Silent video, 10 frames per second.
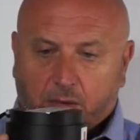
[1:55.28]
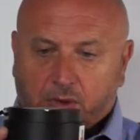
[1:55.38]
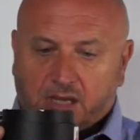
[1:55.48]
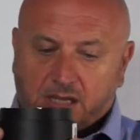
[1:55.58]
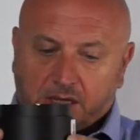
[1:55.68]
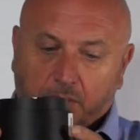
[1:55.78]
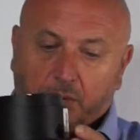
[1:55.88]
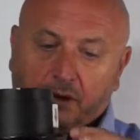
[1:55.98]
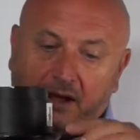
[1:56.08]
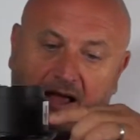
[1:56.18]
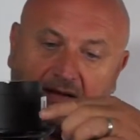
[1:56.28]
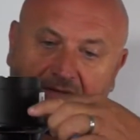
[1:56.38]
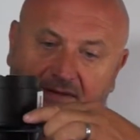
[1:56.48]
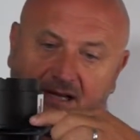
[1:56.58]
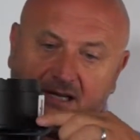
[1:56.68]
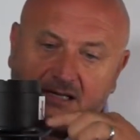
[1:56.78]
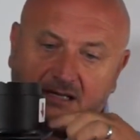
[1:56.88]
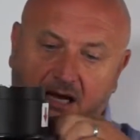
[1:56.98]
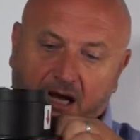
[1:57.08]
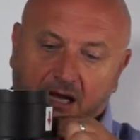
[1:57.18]
What you have
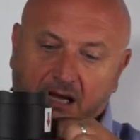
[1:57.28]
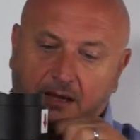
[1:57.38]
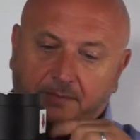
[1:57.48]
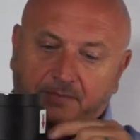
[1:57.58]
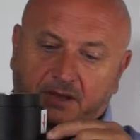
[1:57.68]
is a